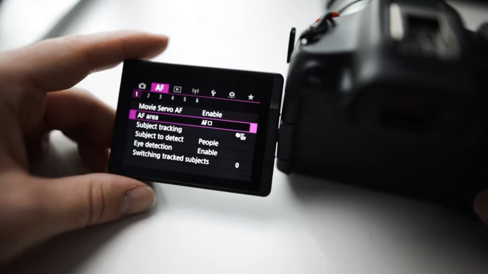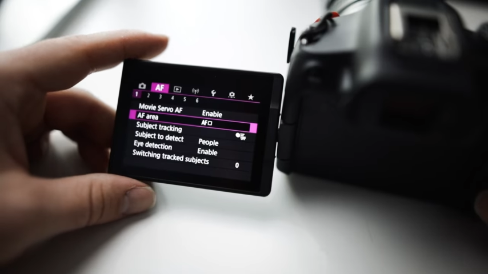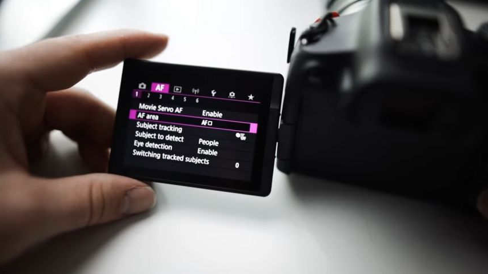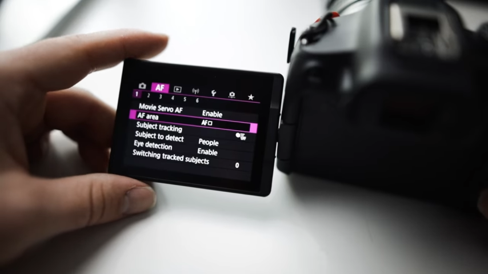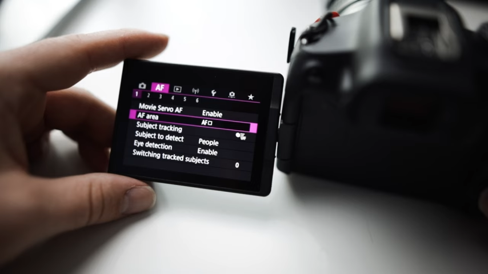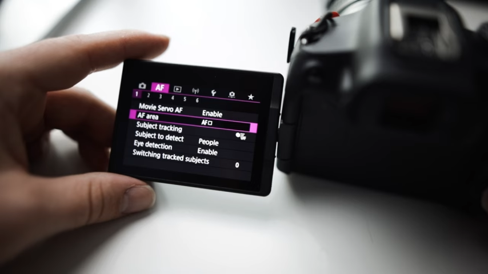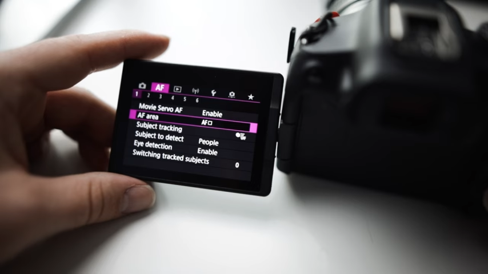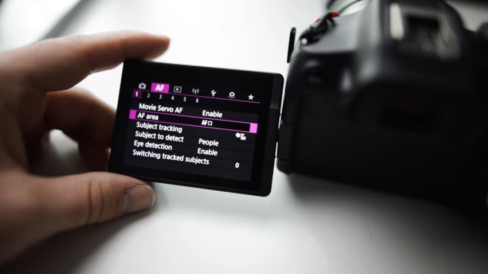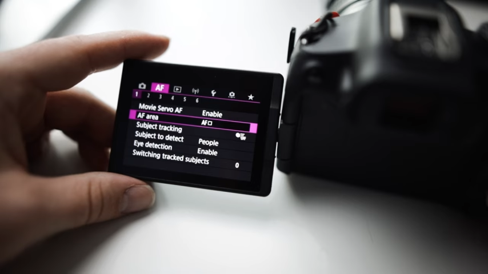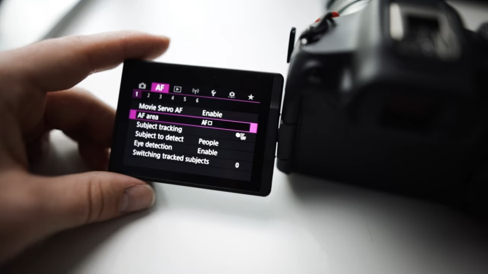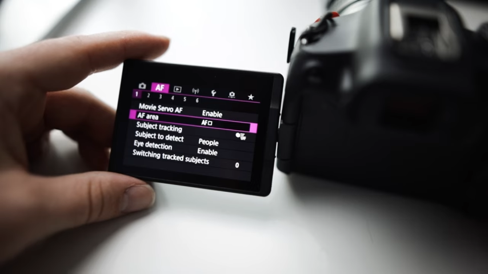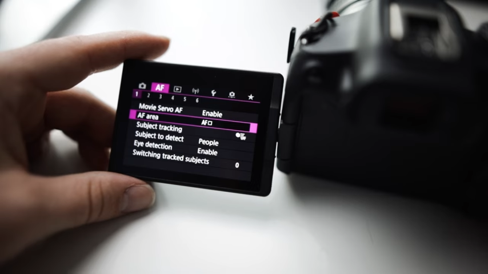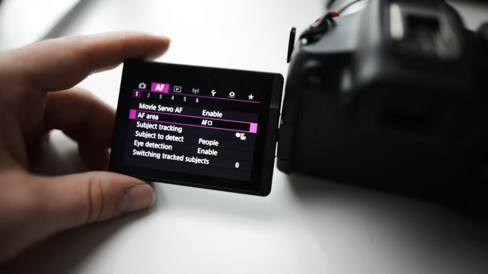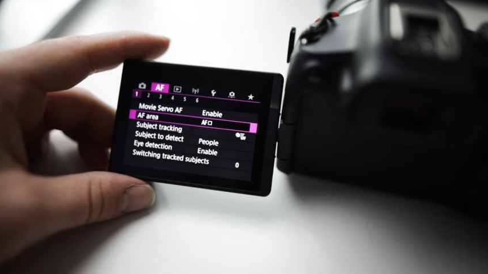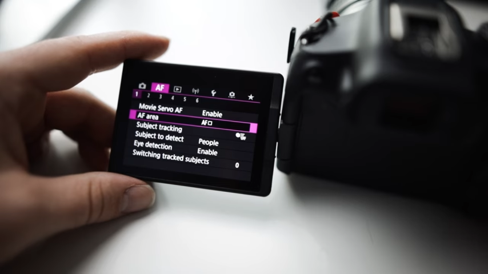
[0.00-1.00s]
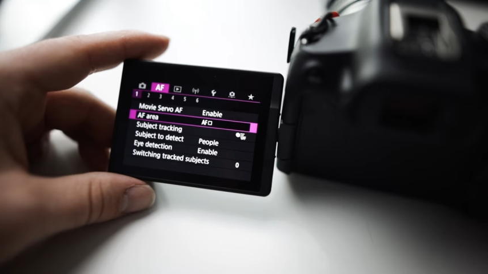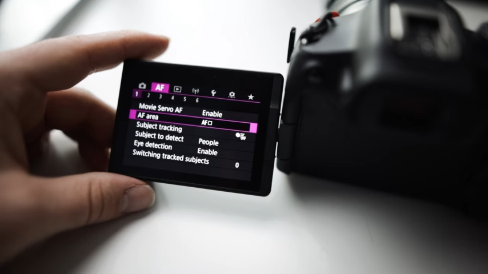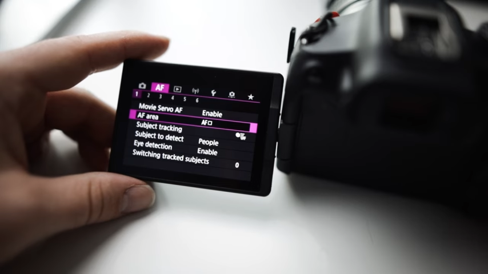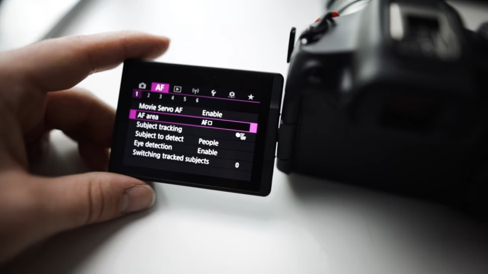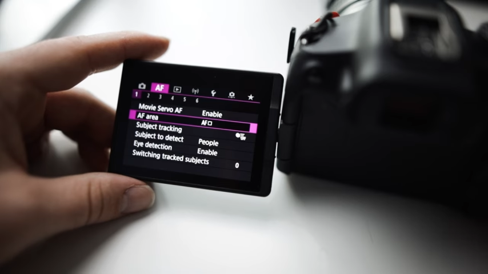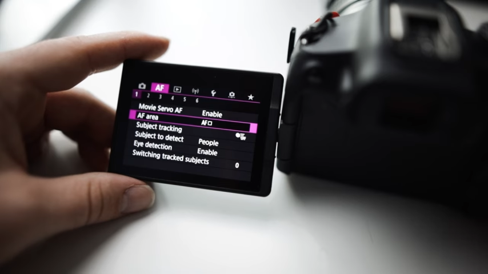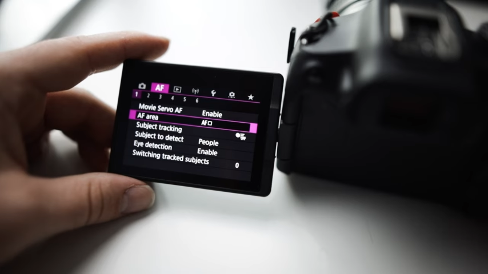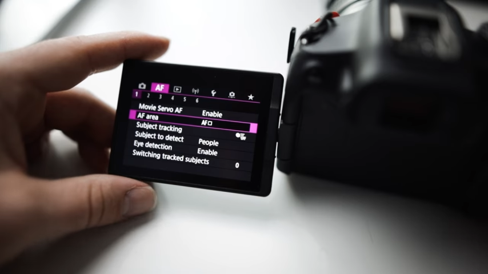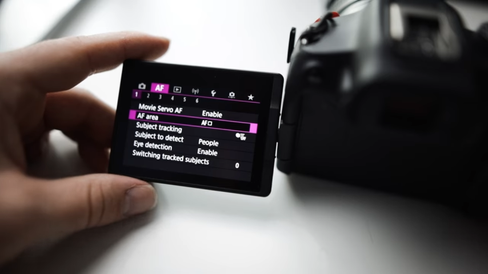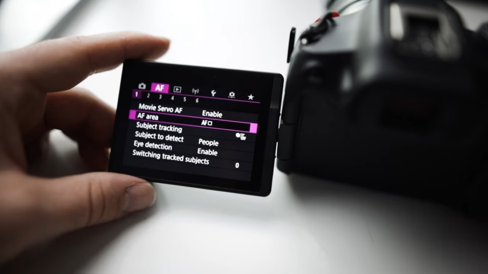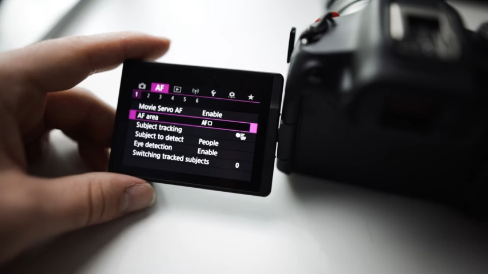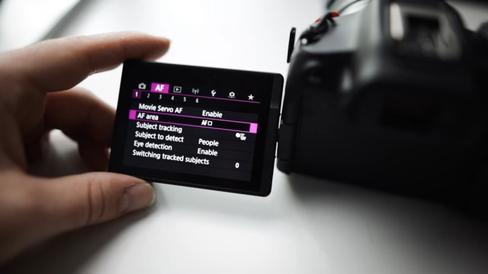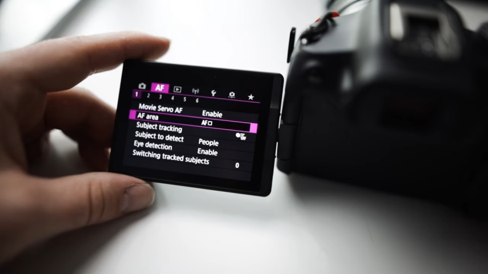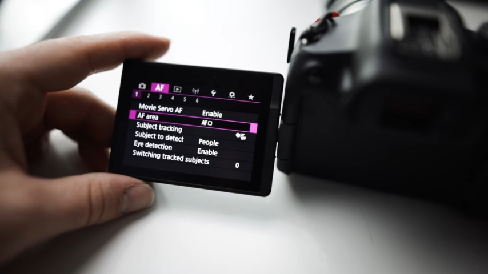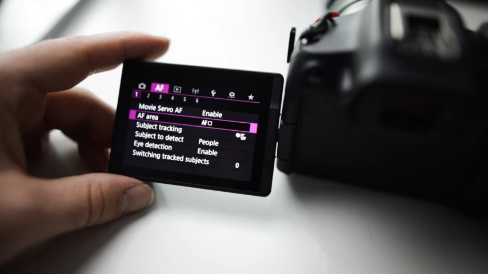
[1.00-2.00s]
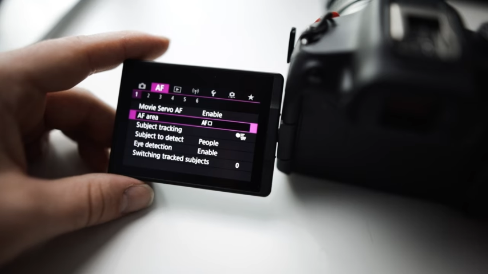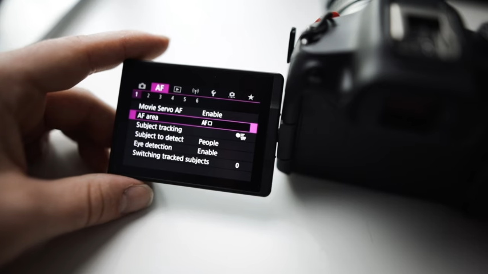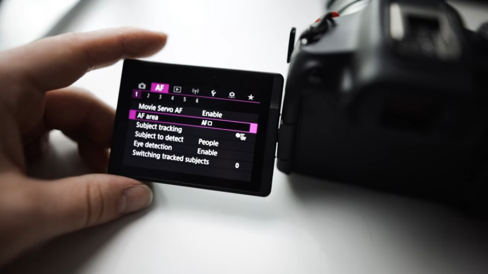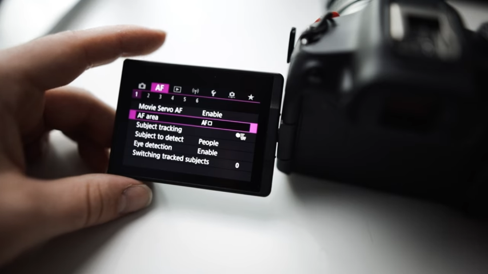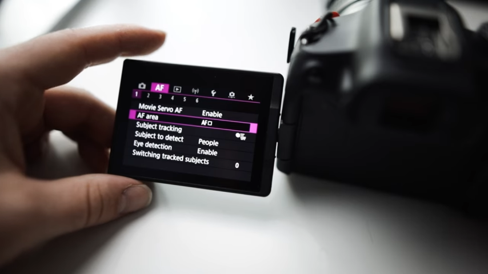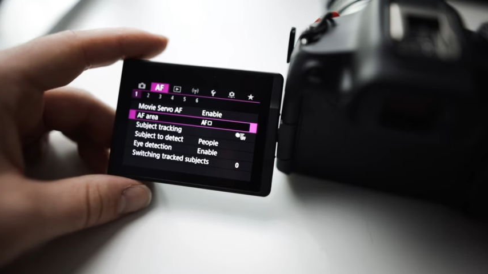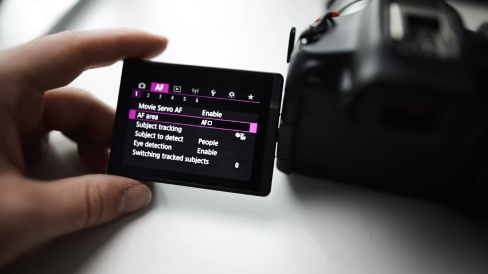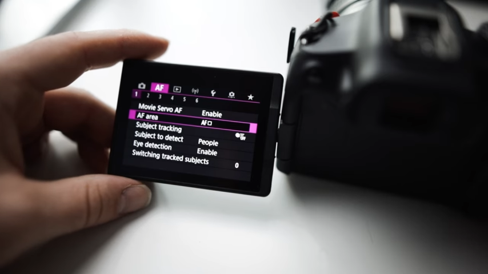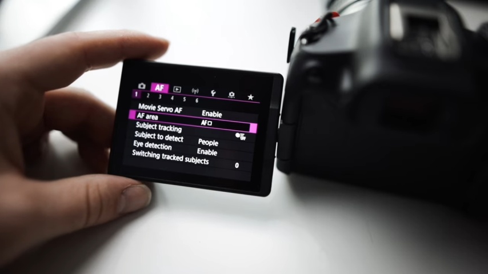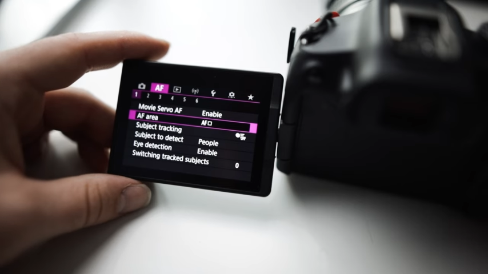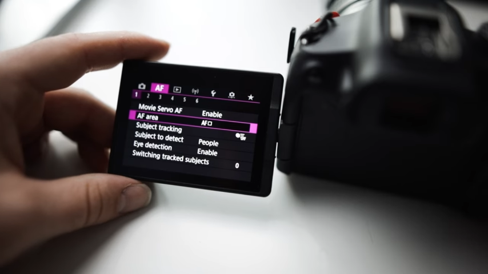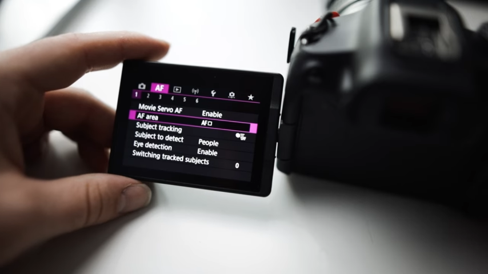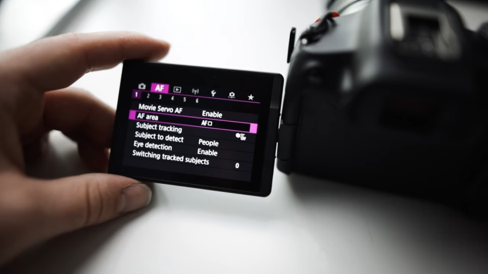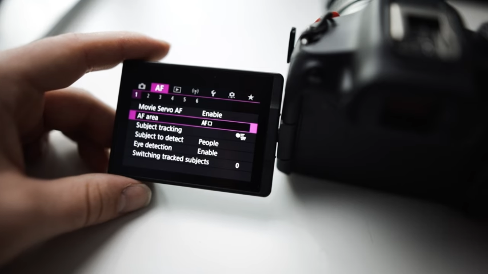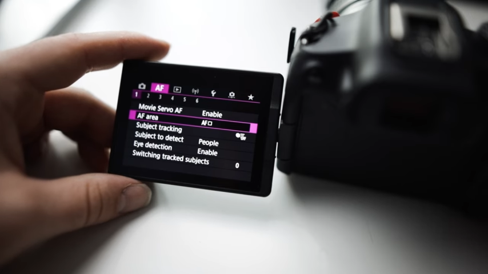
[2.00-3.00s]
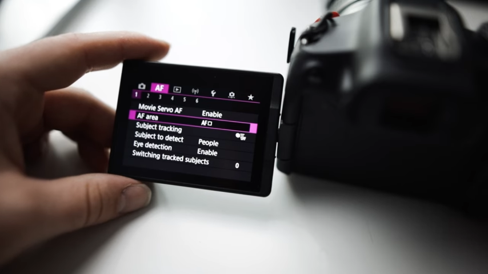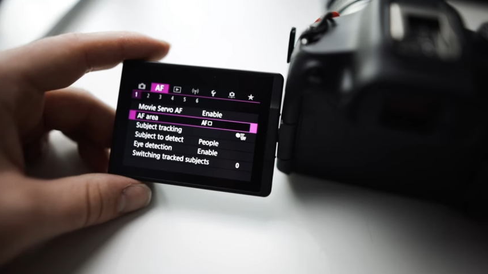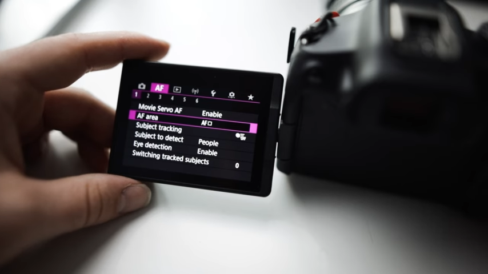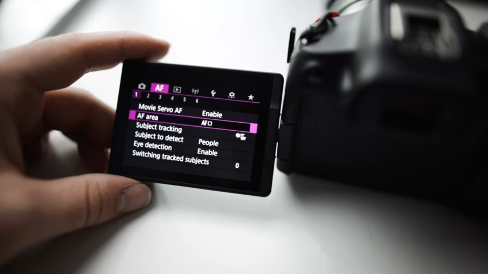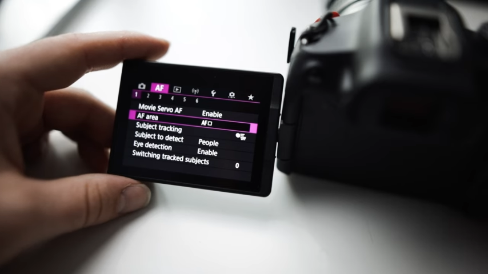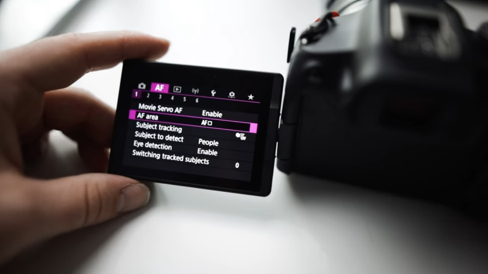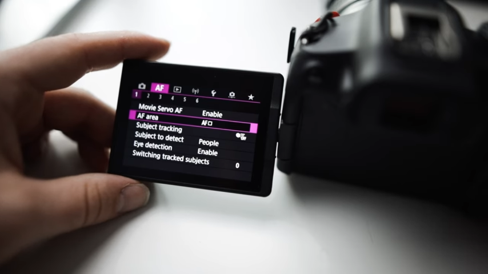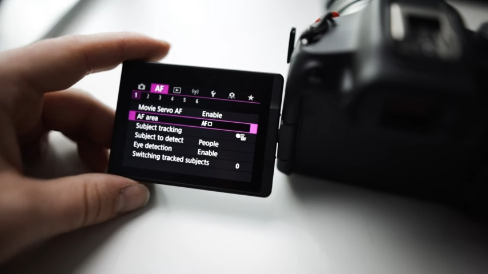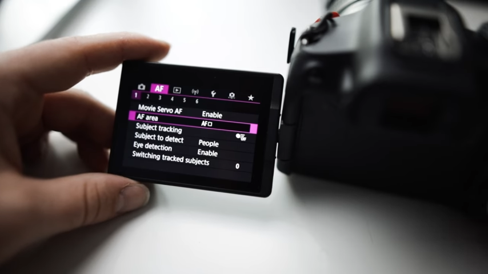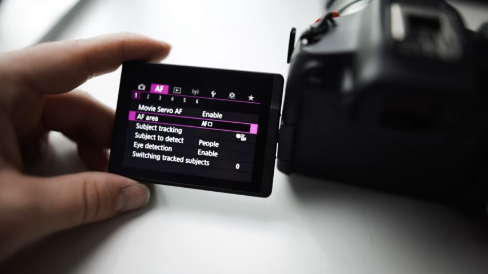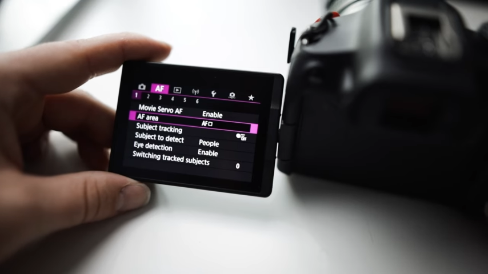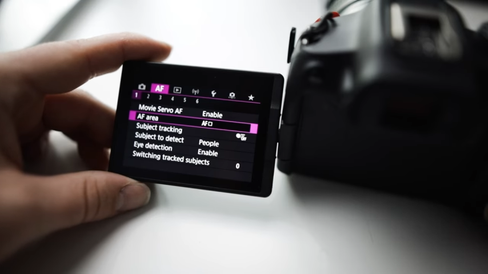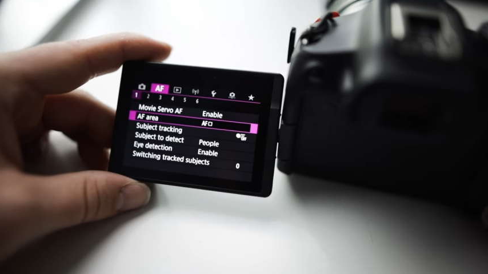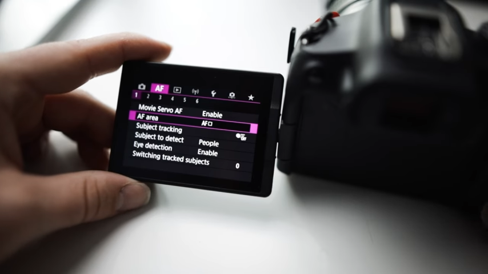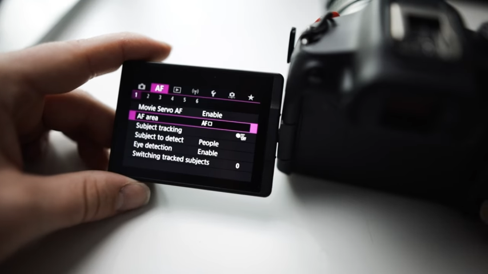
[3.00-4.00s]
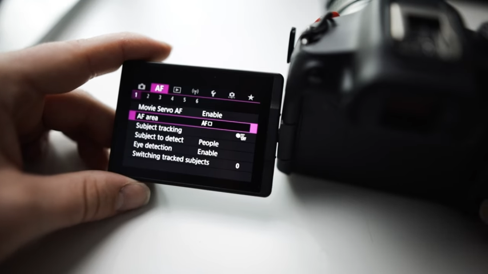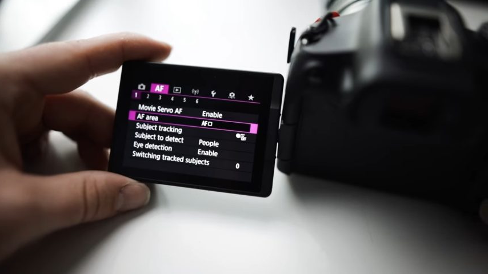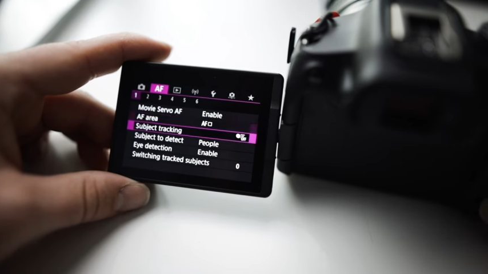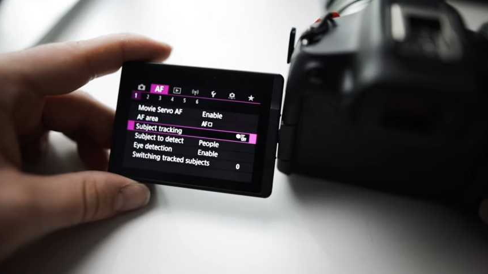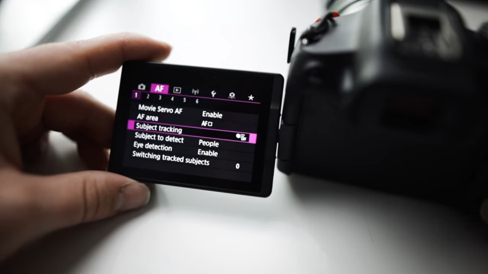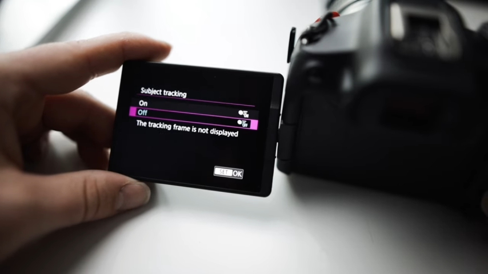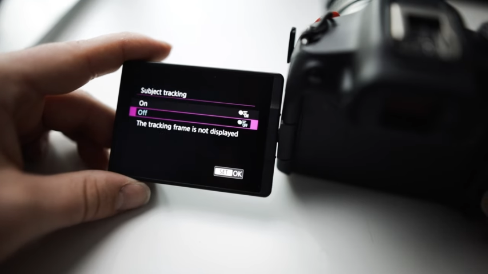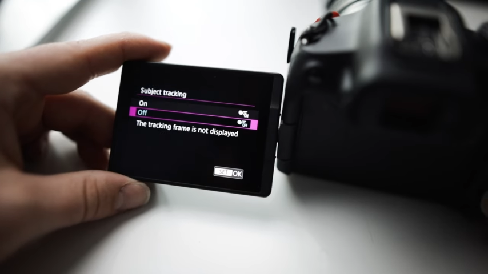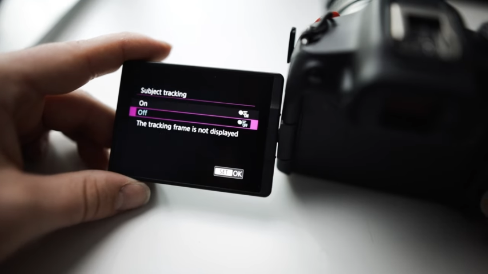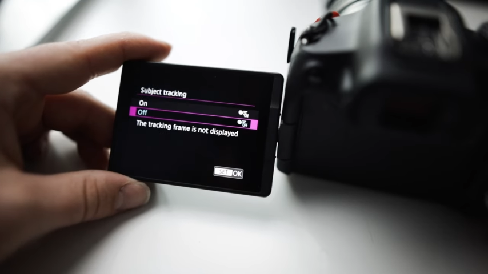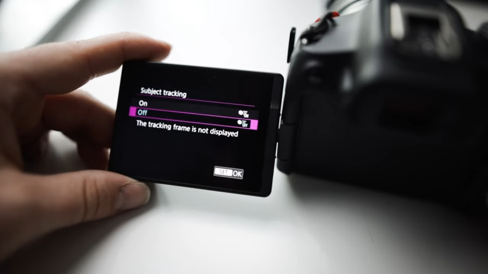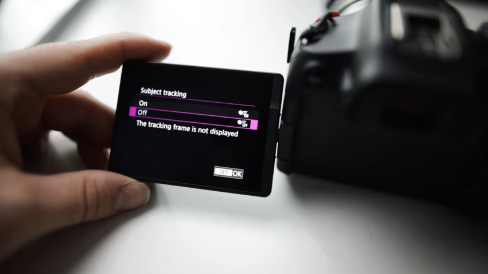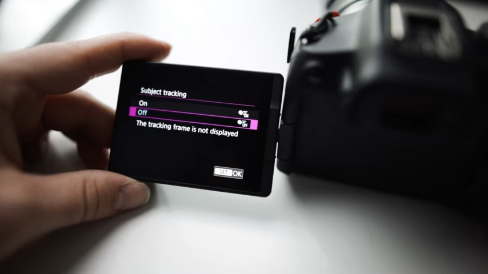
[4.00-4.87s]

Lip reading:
[unreadable: no face in view]